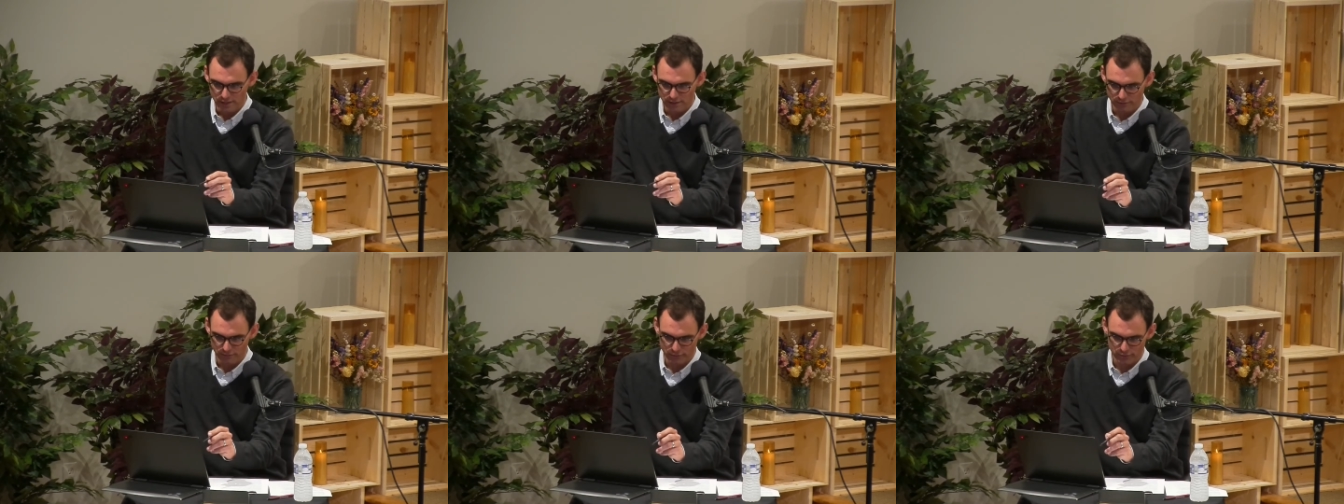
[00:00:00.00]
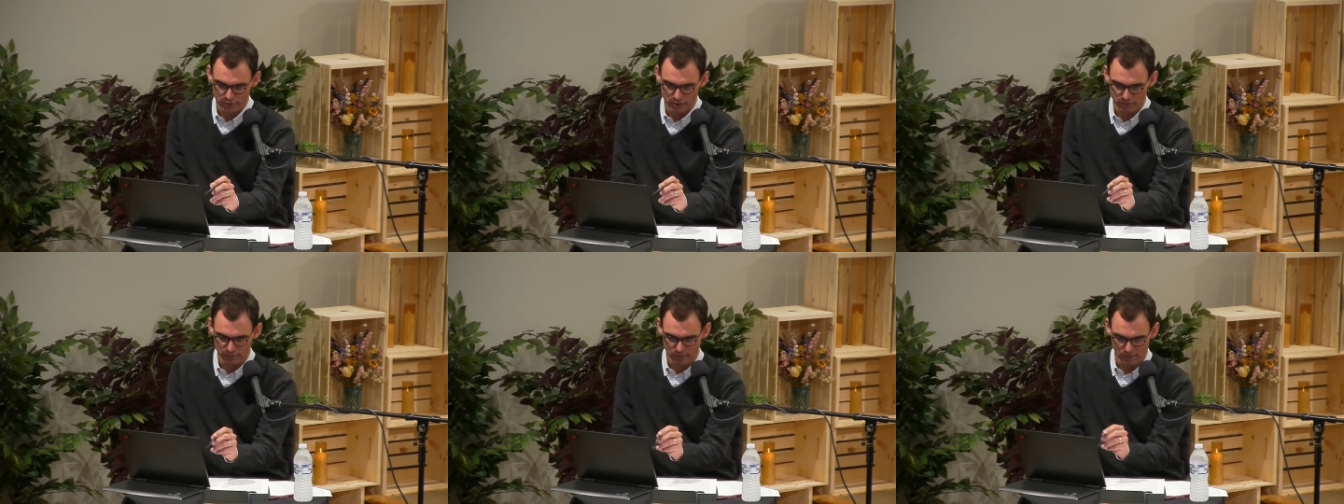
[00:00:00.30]
in the
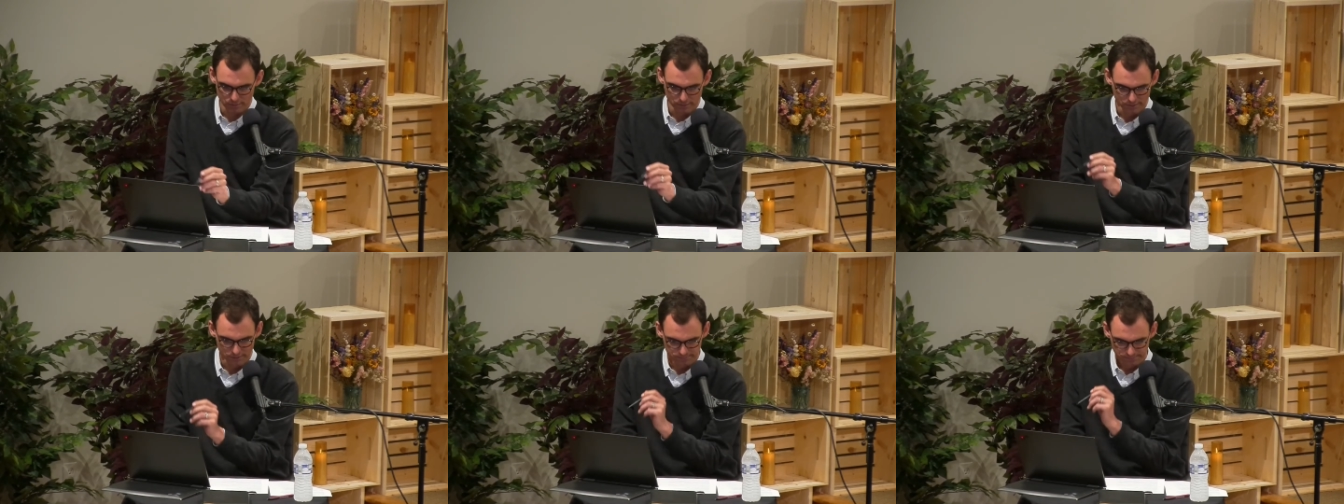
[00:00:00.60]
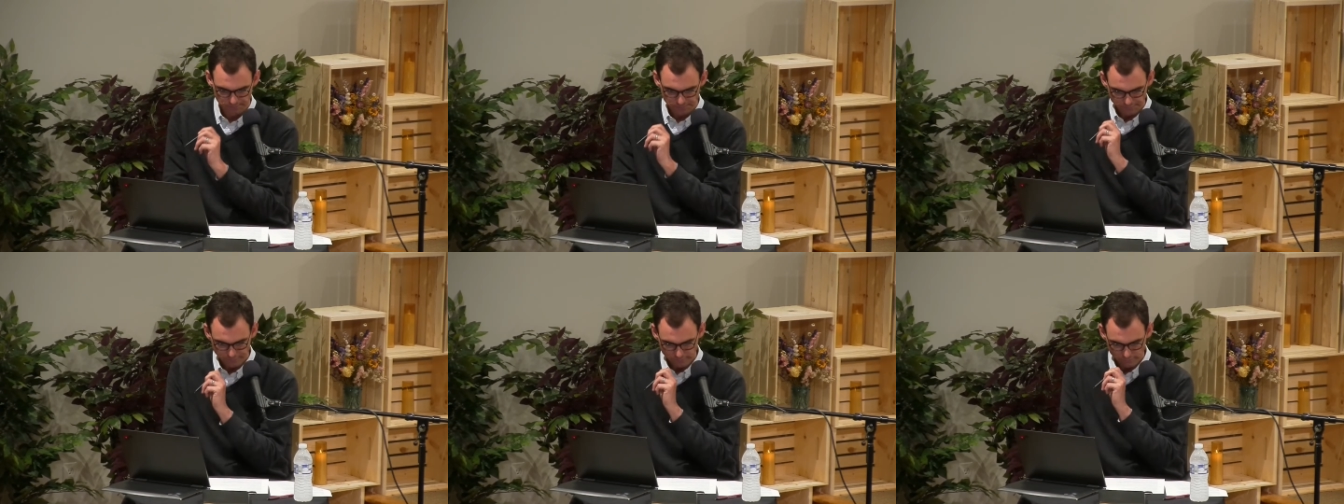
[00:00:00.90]
first commandment?
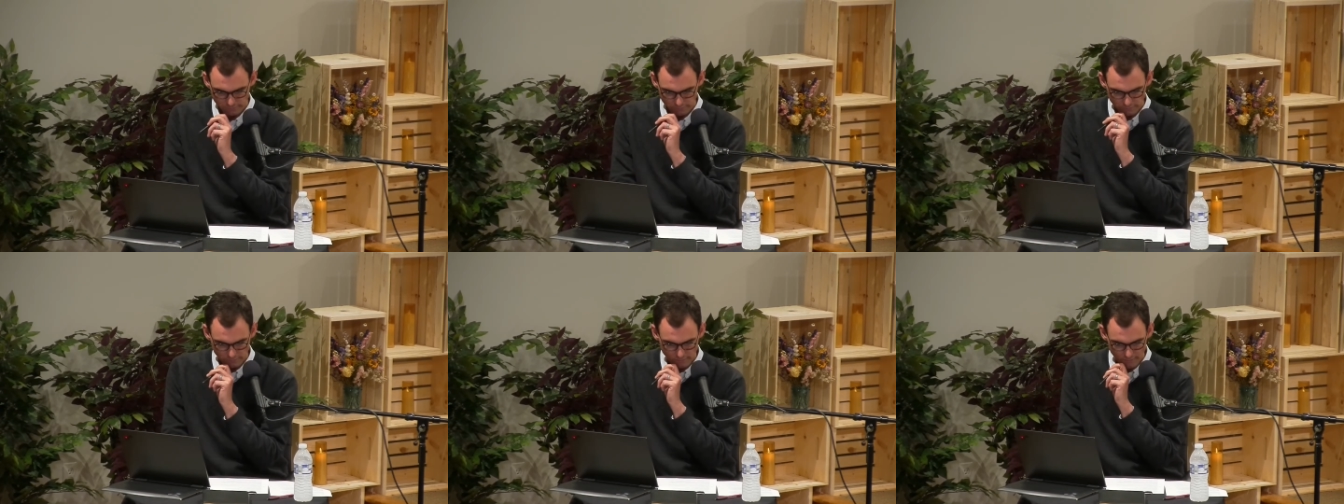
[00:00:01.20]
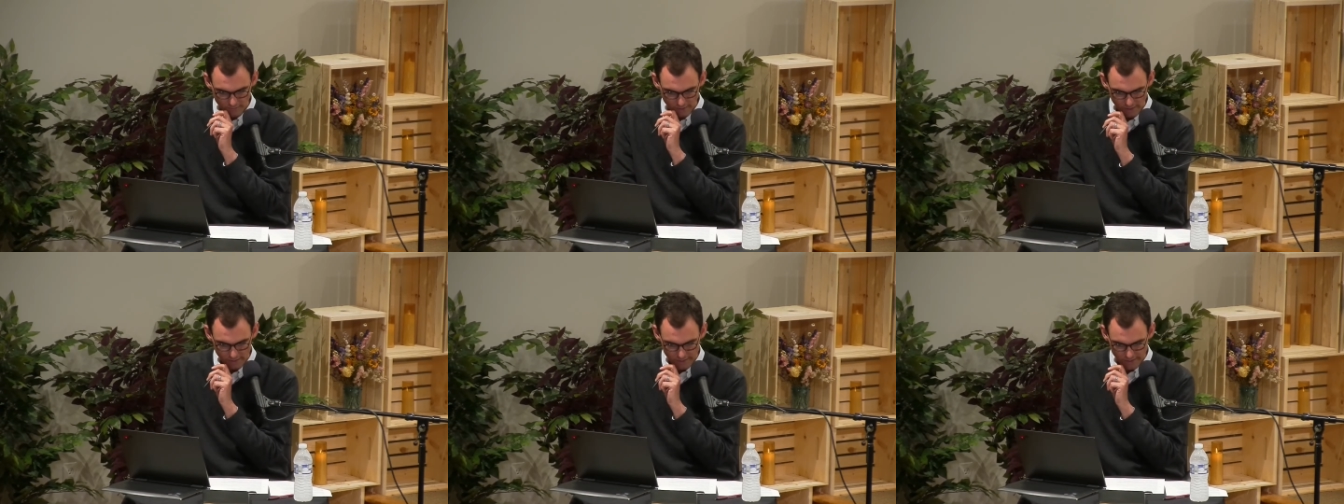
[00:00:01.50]

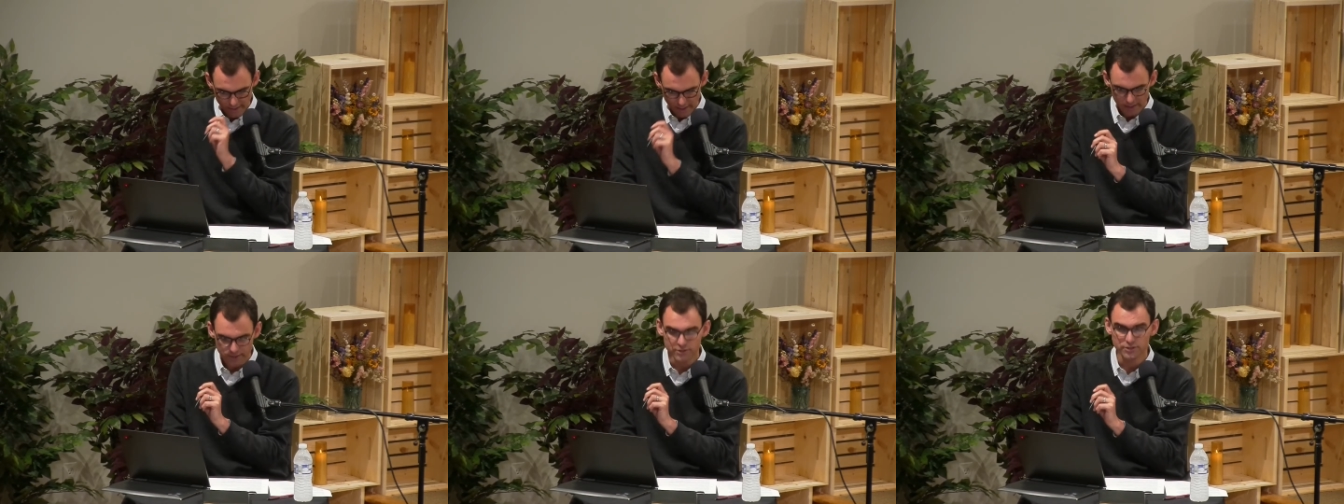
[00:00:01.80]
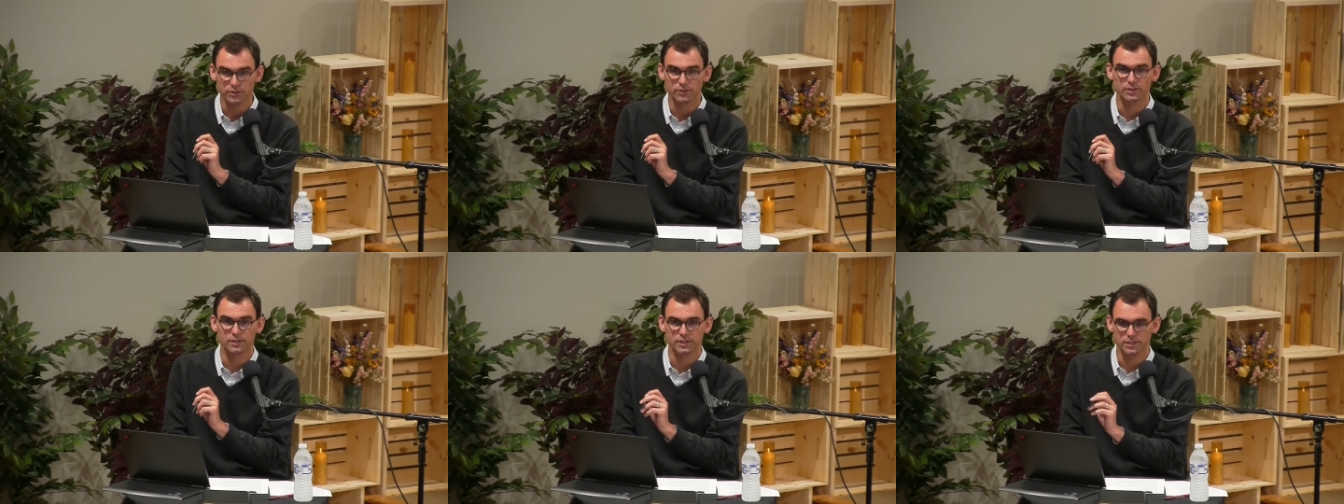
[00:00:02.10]
The
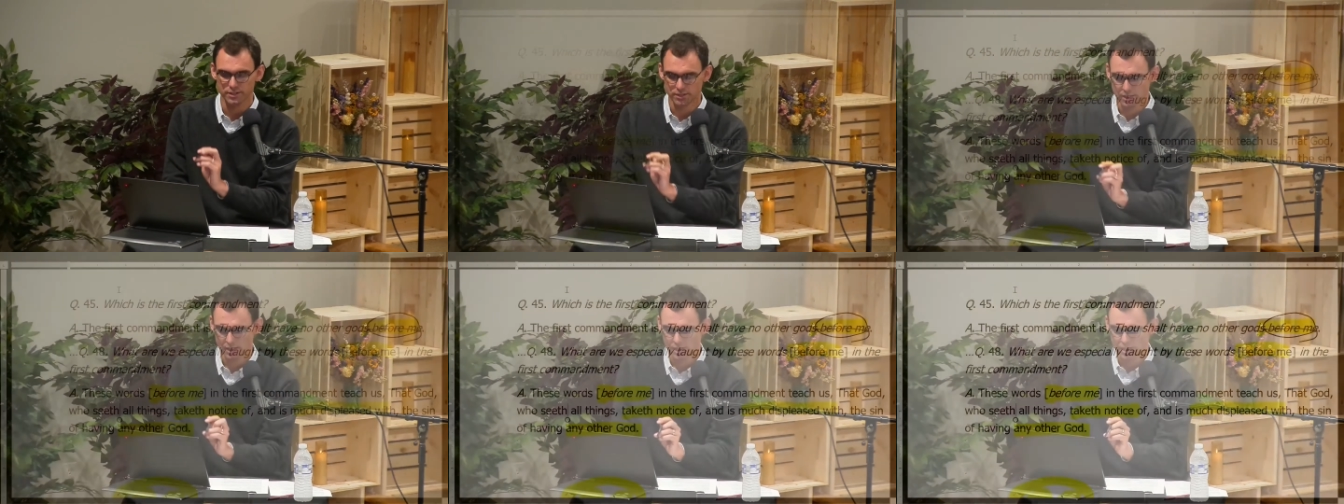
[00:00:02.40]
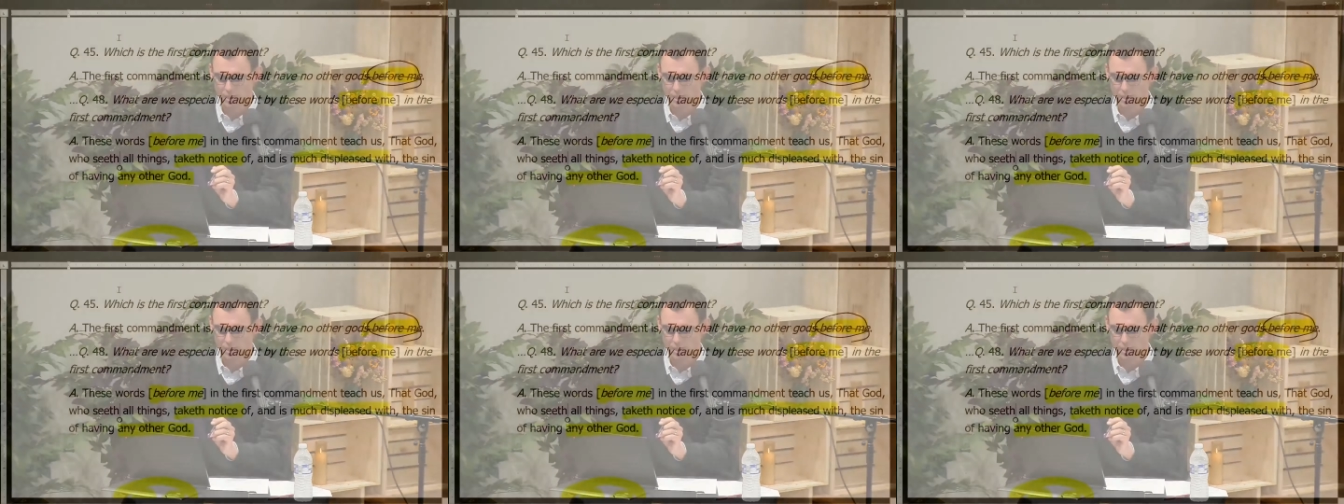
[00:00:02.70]
answer is